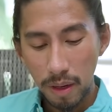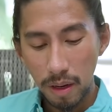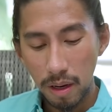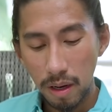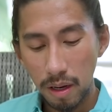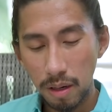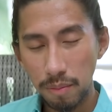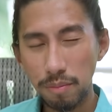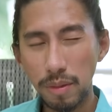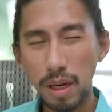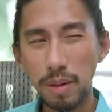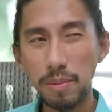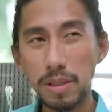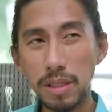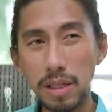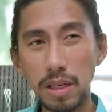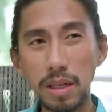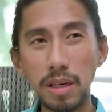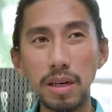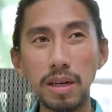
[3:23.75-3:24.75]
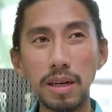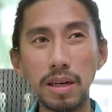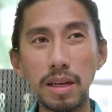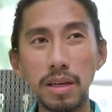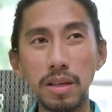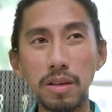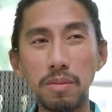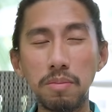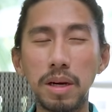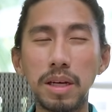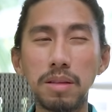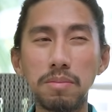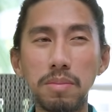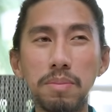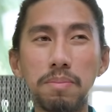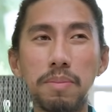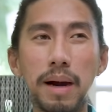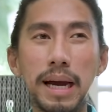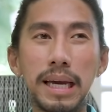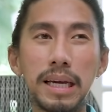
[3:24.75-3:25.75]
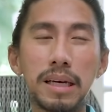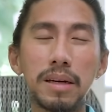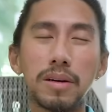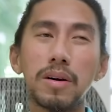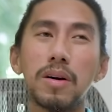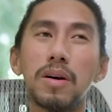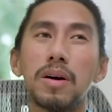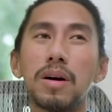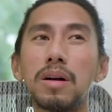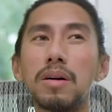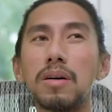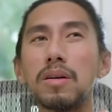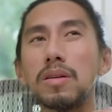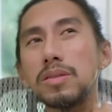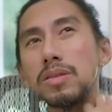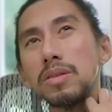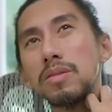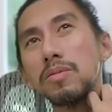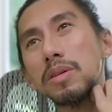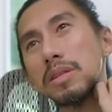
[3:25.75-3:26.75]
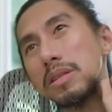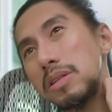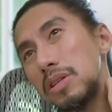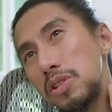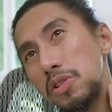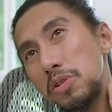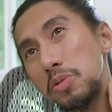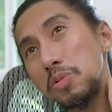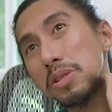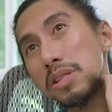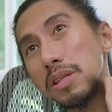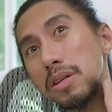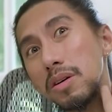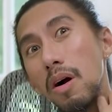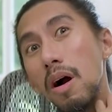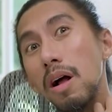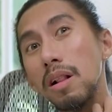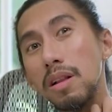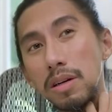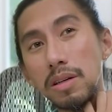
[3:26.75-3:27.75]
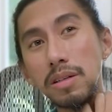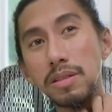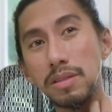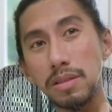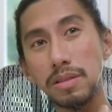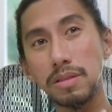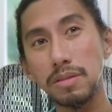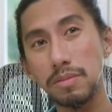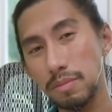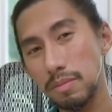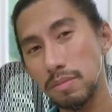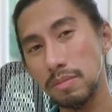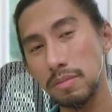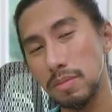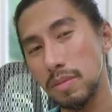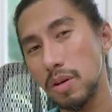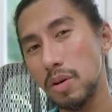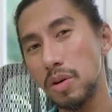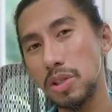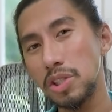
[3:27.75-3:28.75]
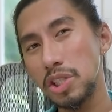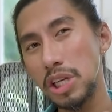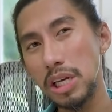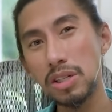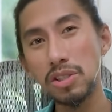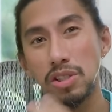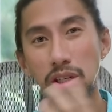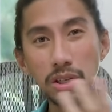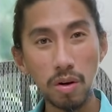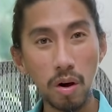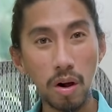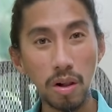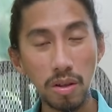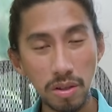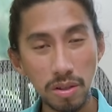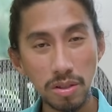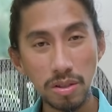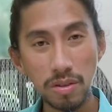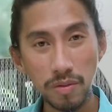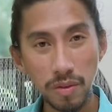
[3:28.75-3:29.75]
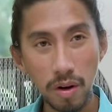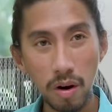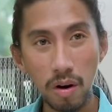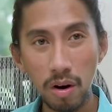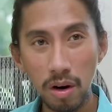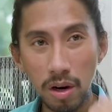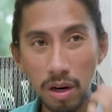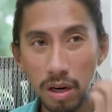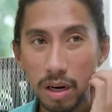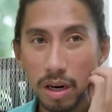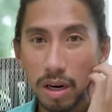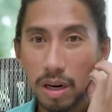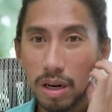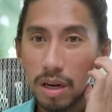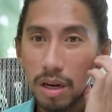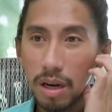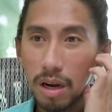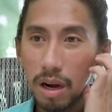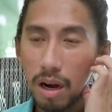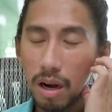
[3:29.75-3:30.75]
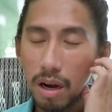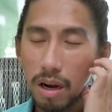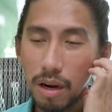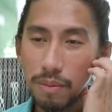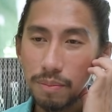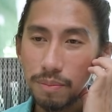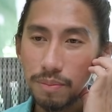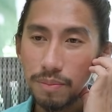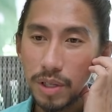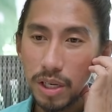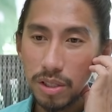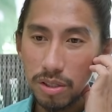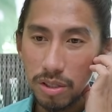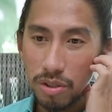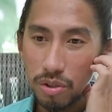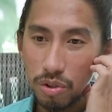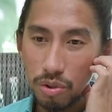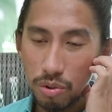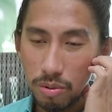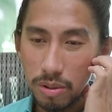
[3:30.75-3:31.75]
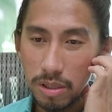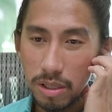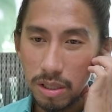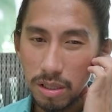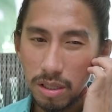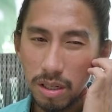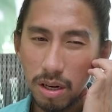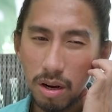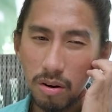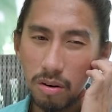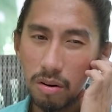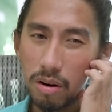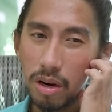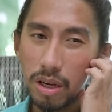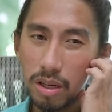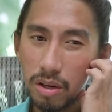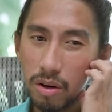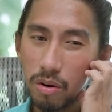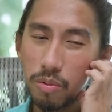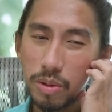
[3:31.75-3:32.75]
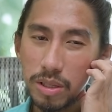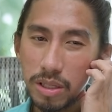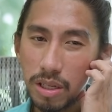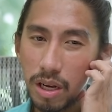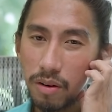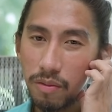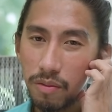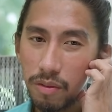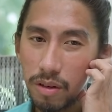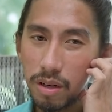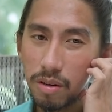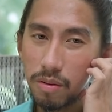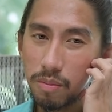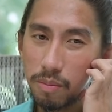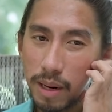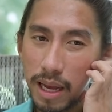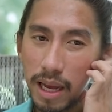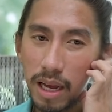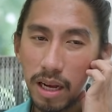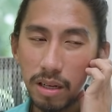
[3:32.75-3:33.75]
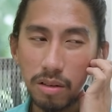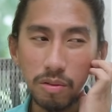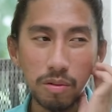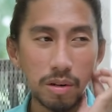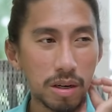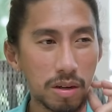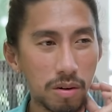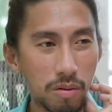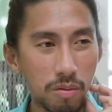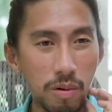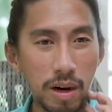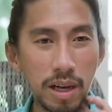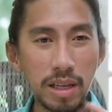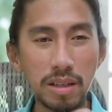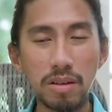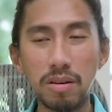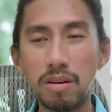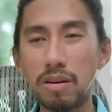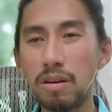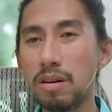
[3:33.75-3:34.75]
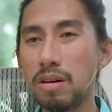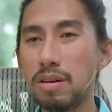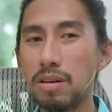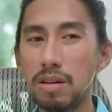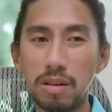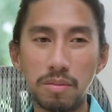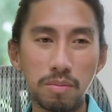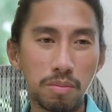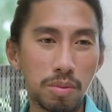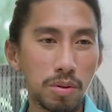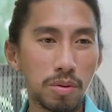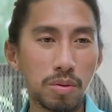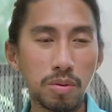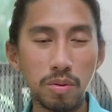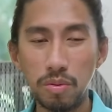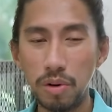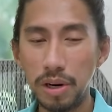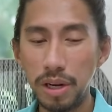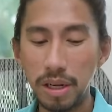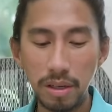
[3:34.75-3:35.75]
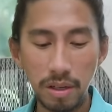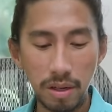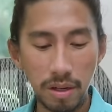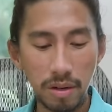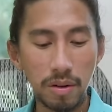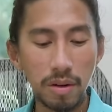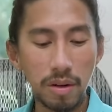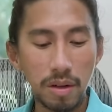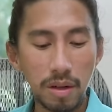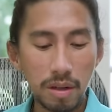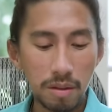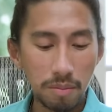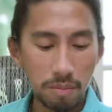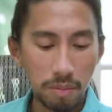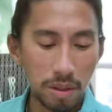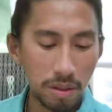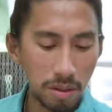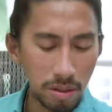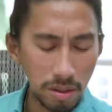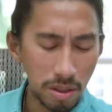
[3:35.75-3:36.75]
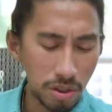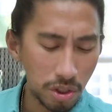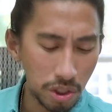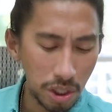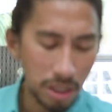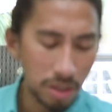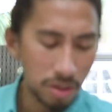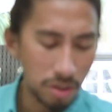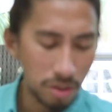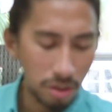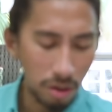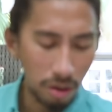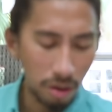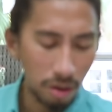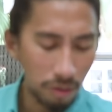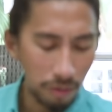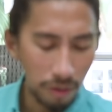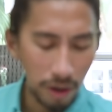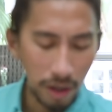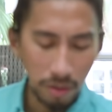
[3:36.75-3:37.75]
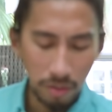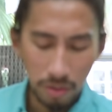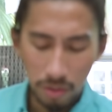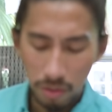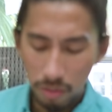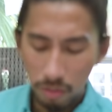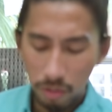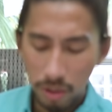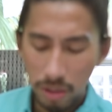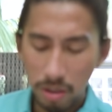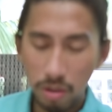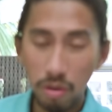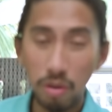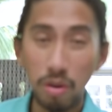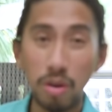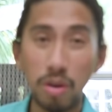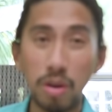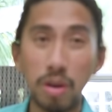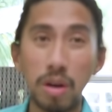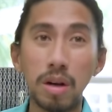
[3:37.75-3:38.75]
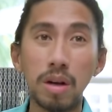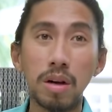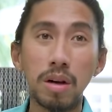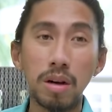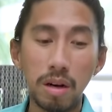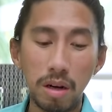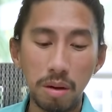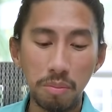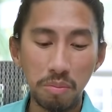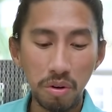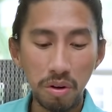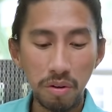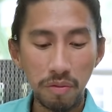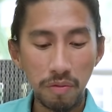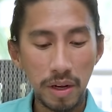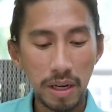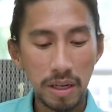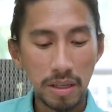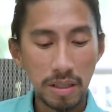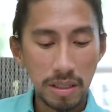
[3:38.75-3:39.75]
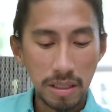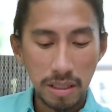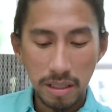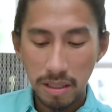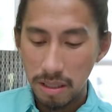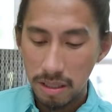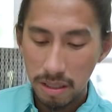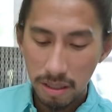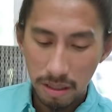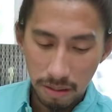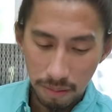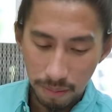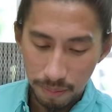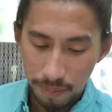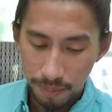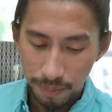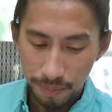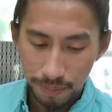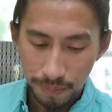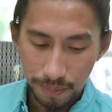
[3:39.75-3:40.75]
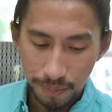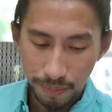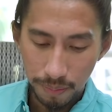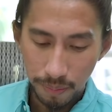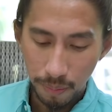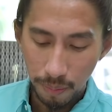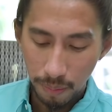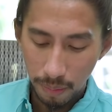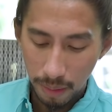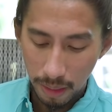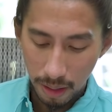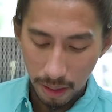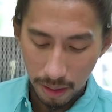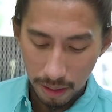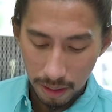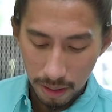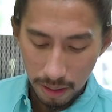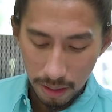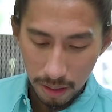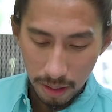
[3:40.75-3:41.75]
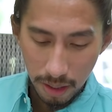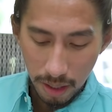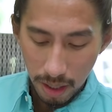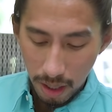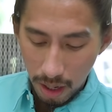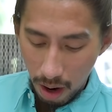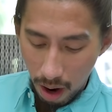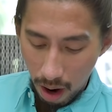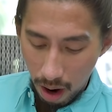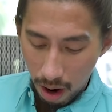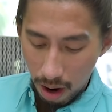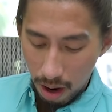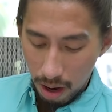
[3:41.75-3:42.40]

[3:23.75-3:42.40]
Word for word: Um, I'm seeing here like you might be buying a car. Also, you're choosing colors mm-hmm. or changing colors of car. Um, not just choosing. It's like oh, I always have you know black. You want to go white car. You got a blue, red. You know, but there's a change of how you what your um conveyances is. Mm-hmm.